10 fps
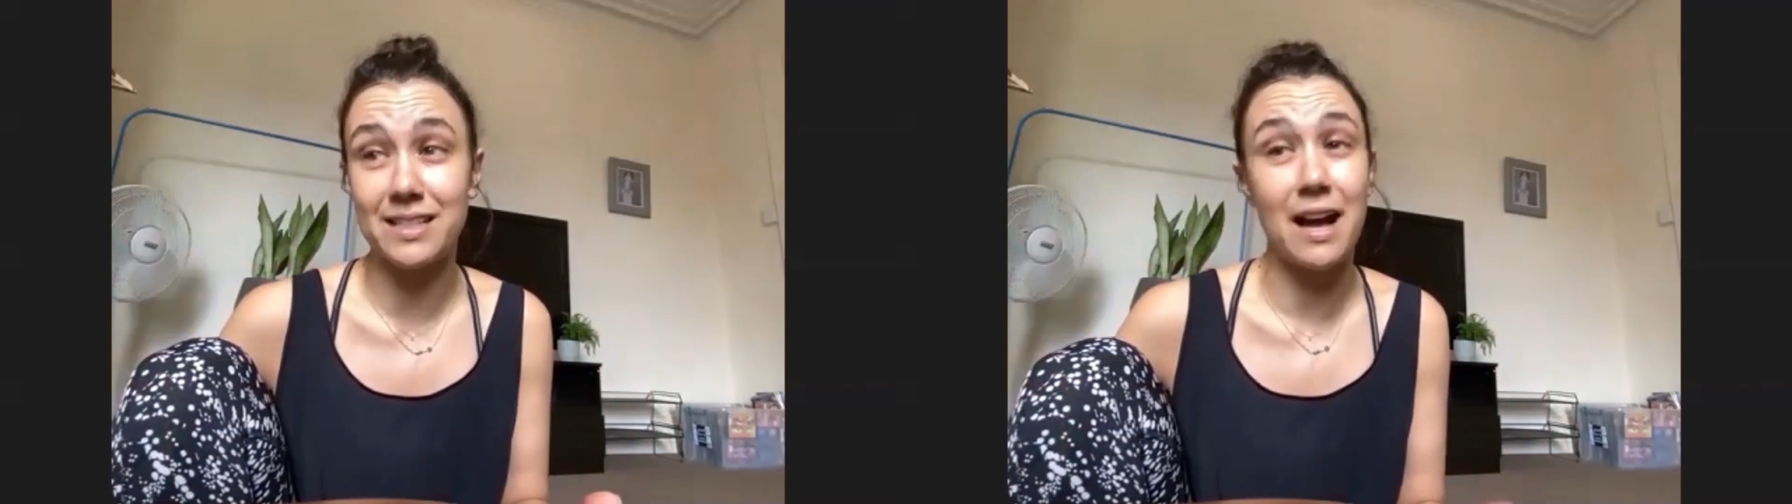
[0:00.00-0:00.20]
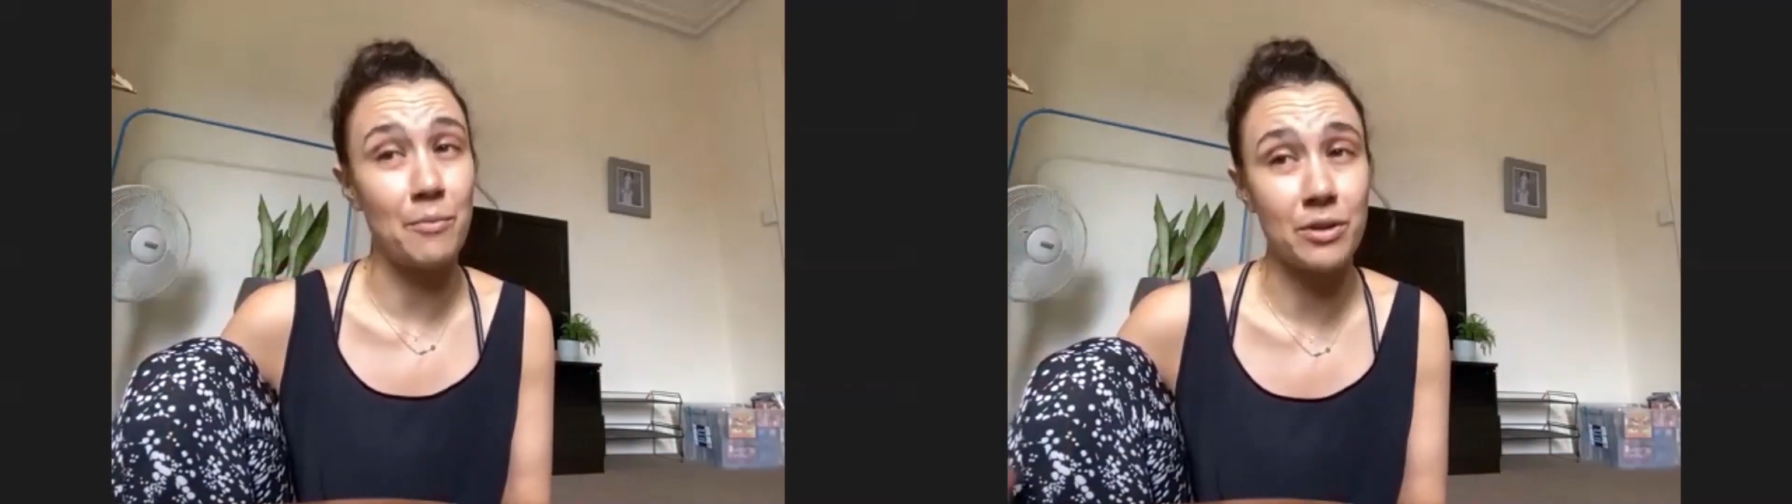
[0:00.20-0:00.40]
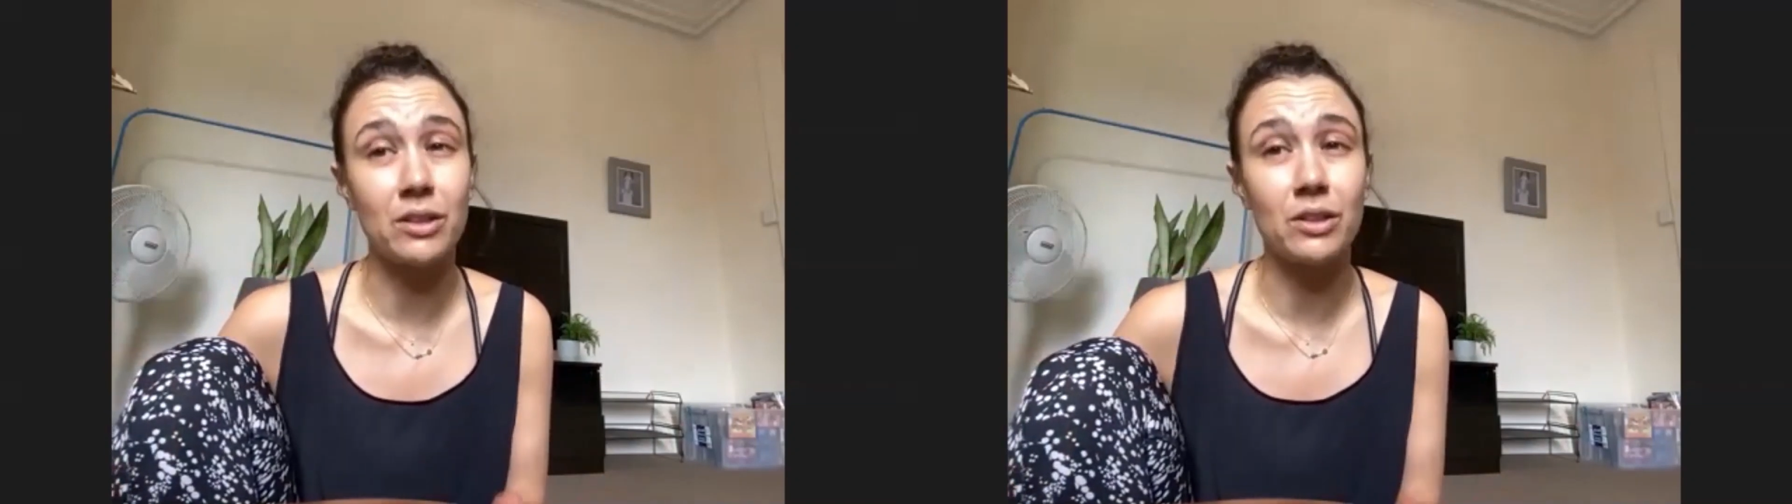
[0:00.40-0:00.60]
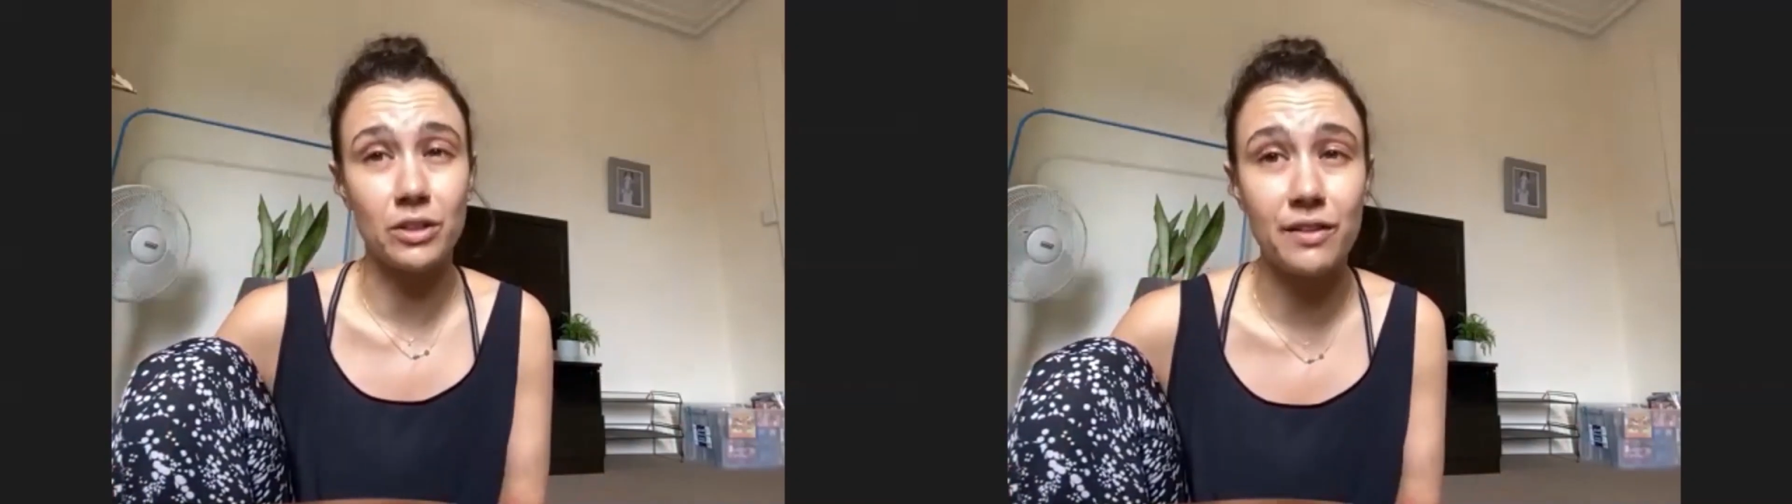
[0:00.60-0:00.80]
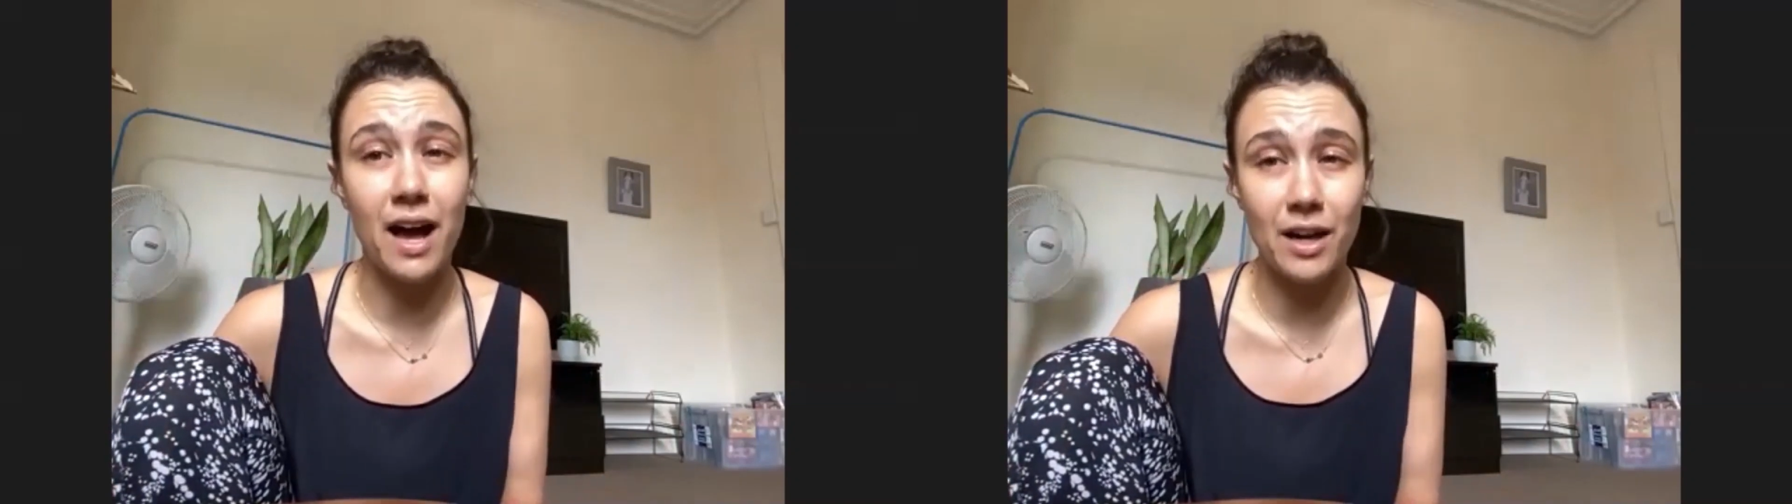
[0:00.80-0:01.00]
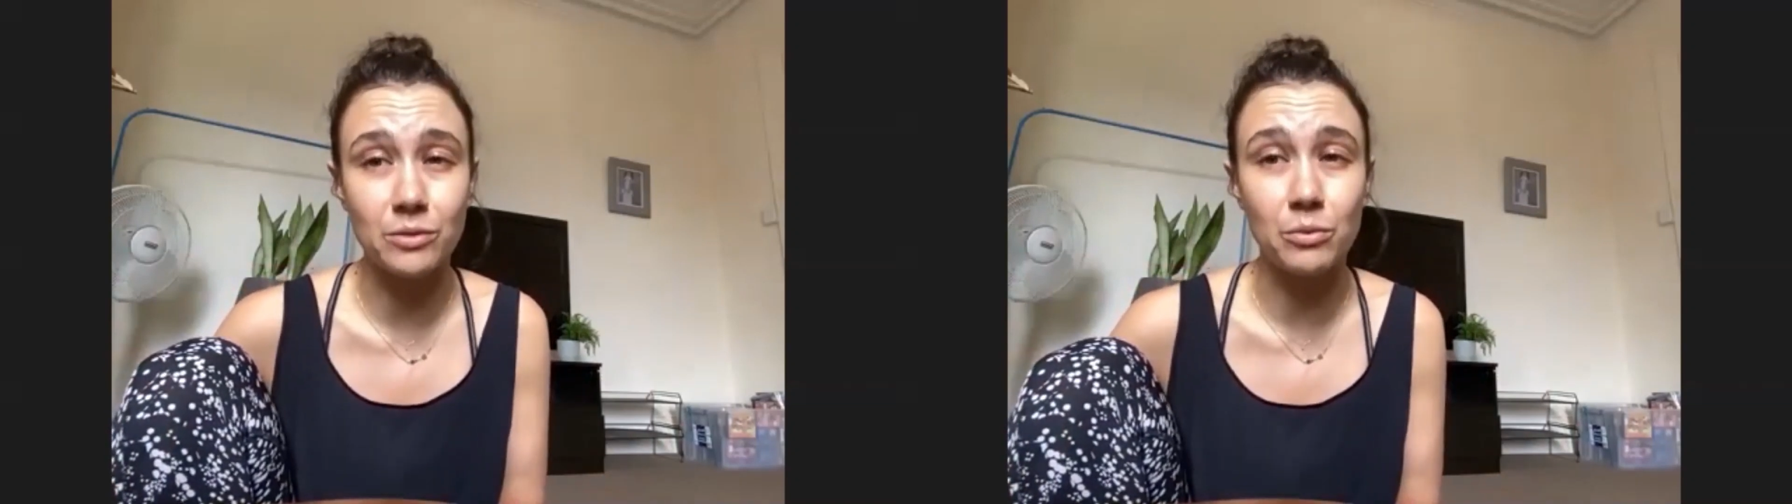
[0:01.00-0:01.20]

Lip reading: come with a lot of hard